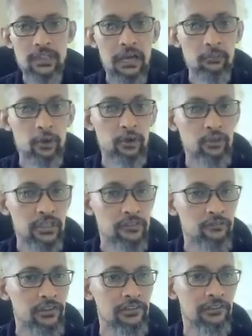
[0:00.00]
I'm going to
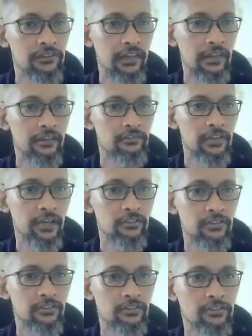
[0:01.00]
inverse the
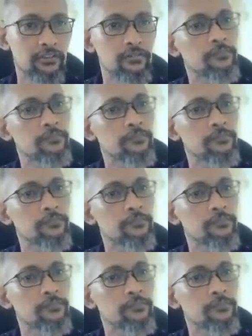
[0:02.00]
selections